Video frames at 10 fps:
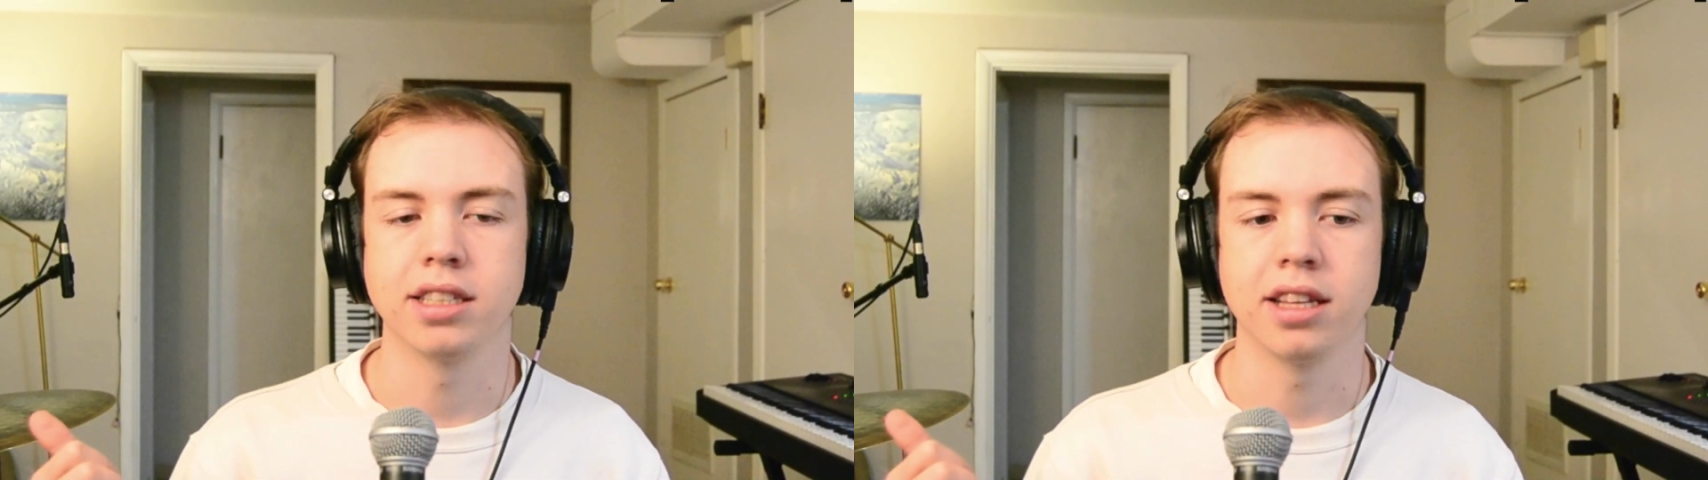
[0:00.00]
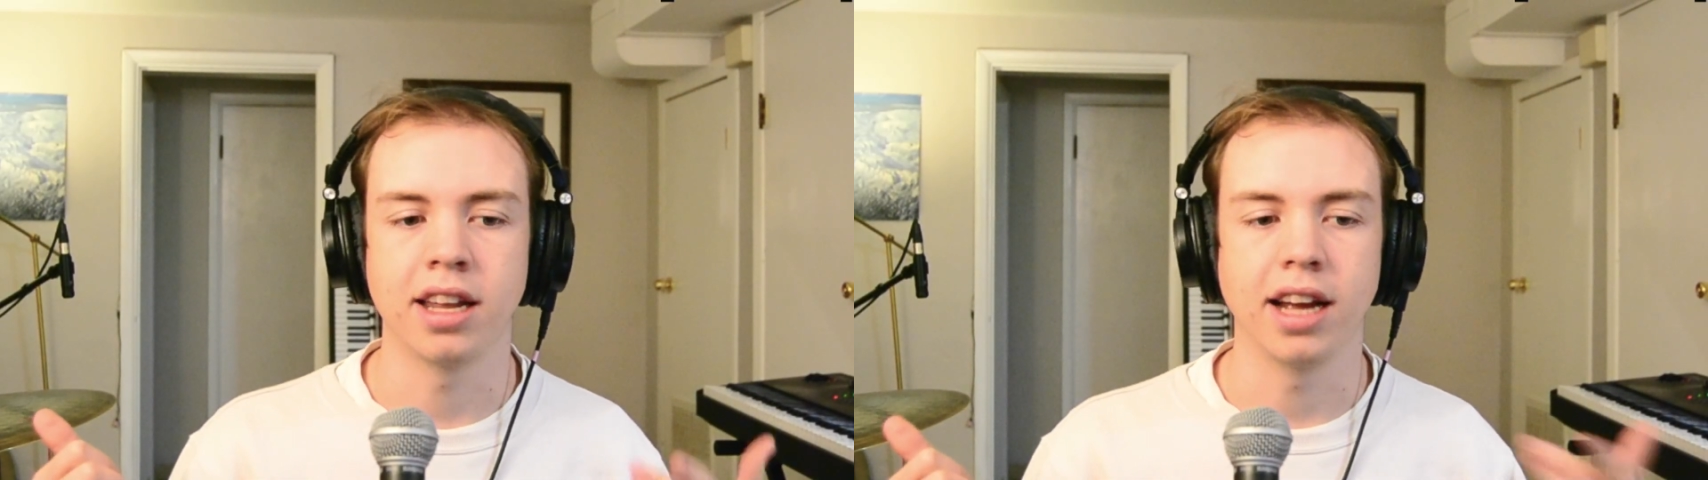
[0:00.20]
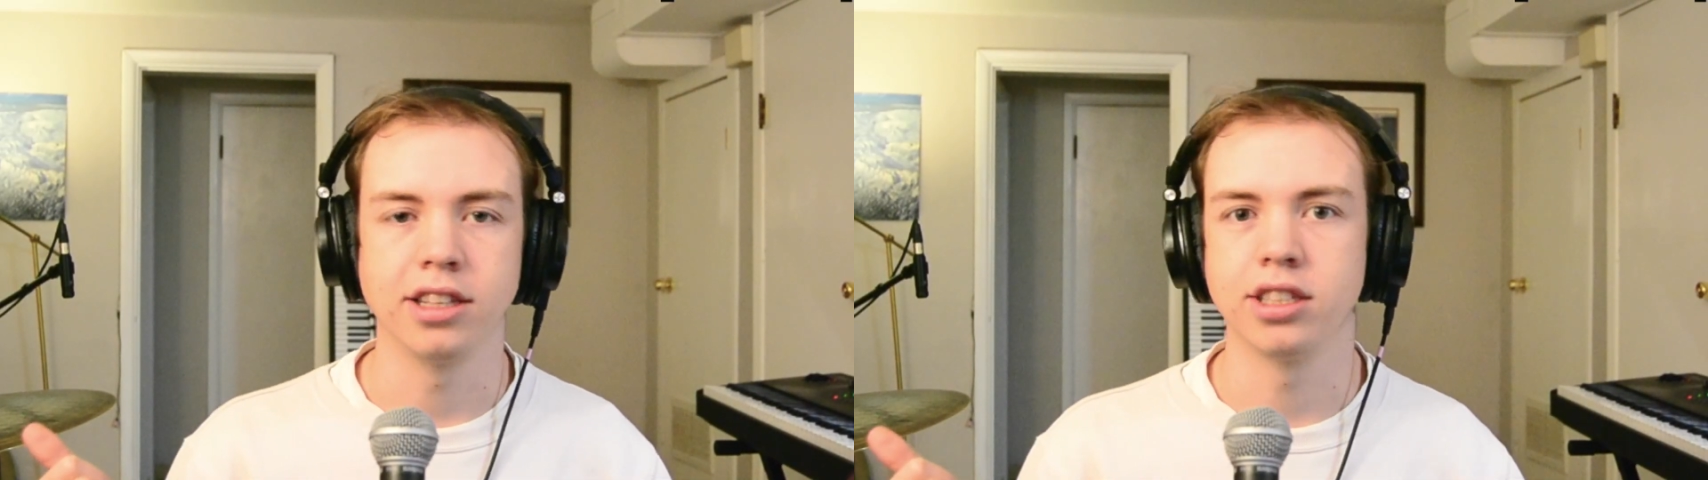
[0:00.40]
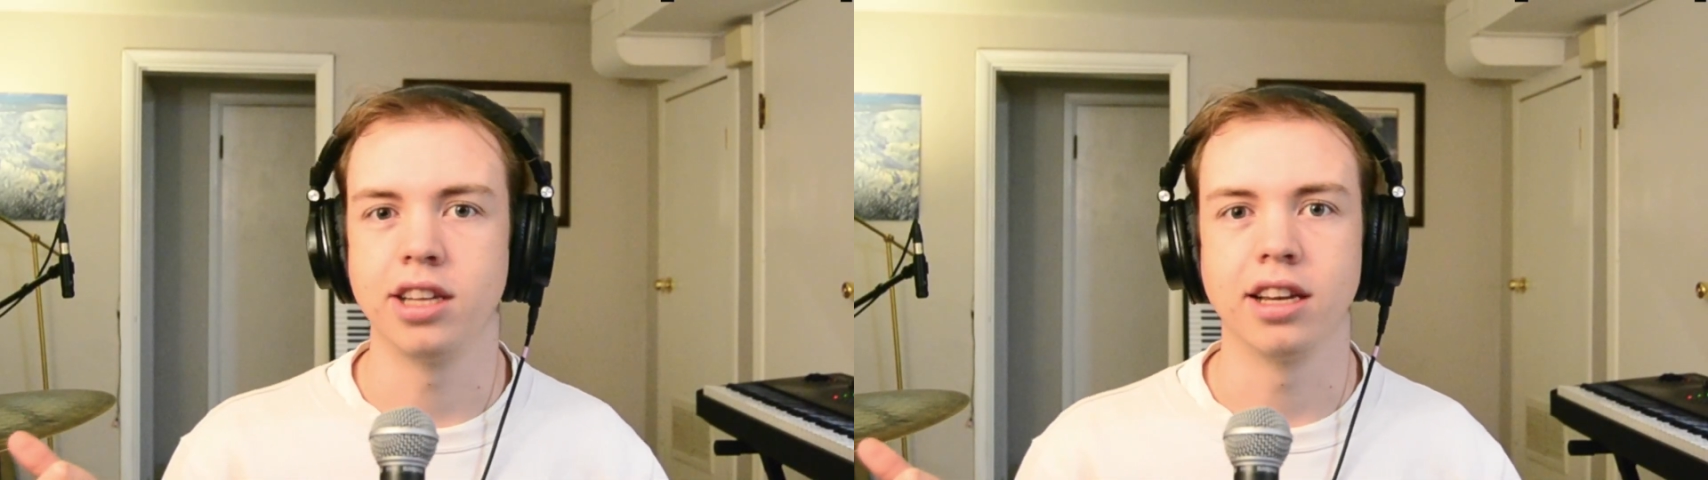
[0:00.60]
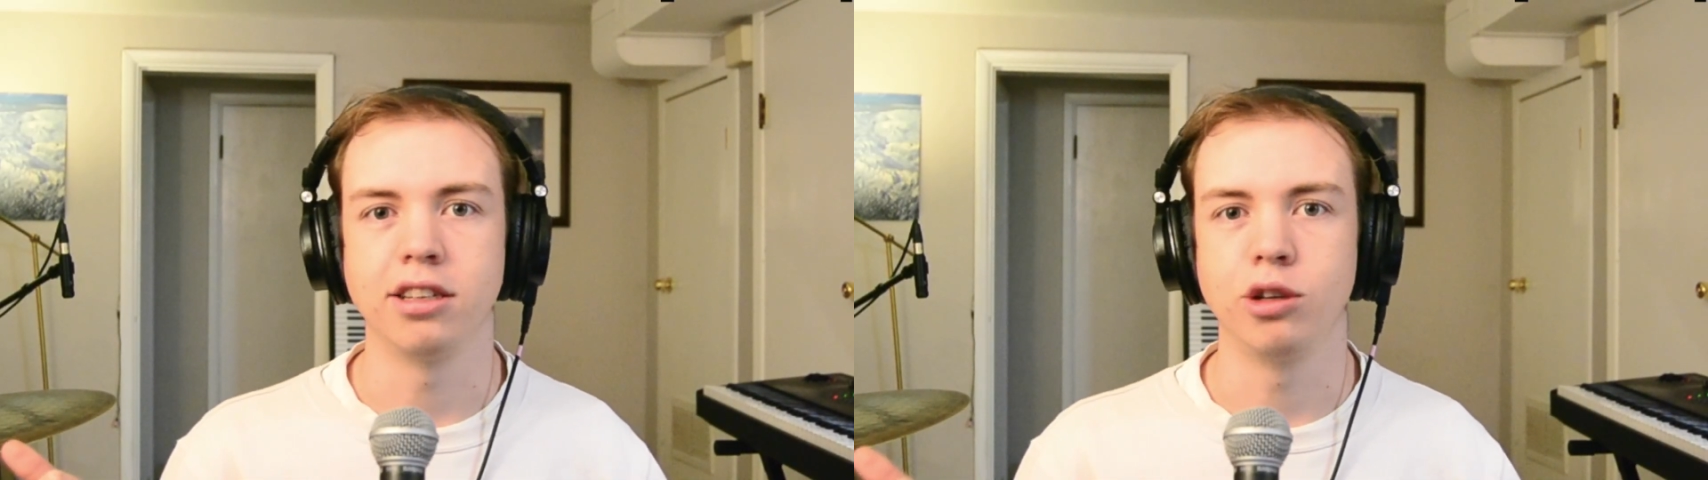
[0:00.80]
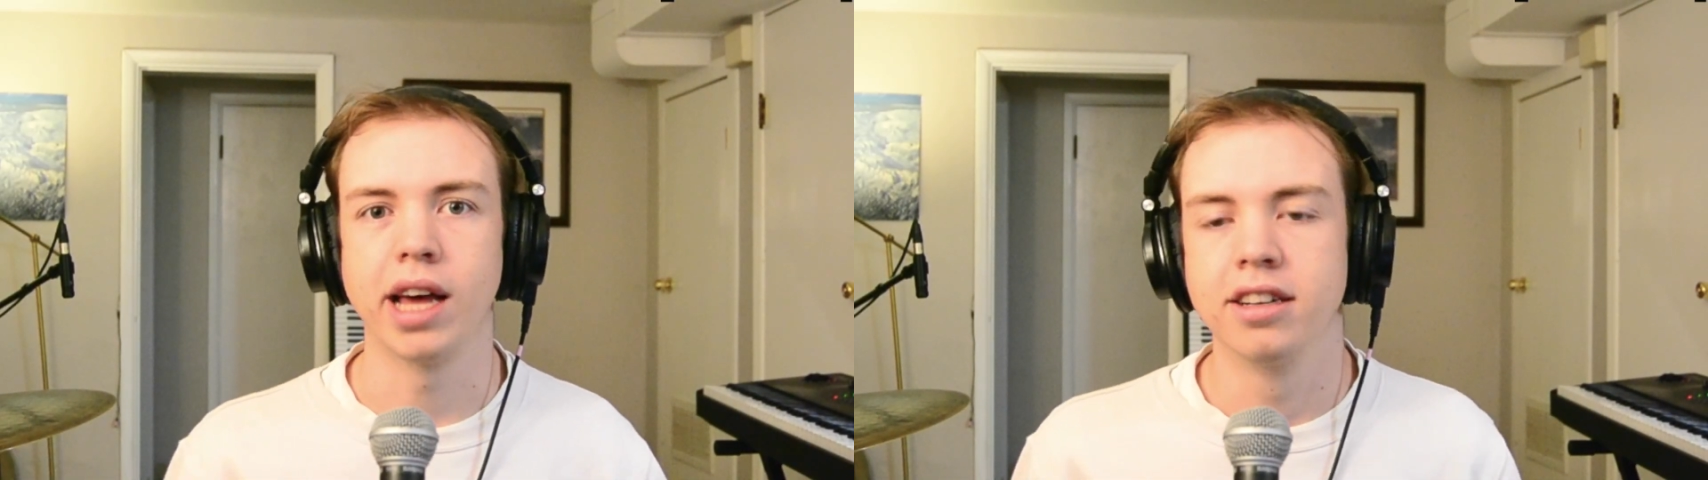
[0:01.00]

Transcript: and then I just didn't do that.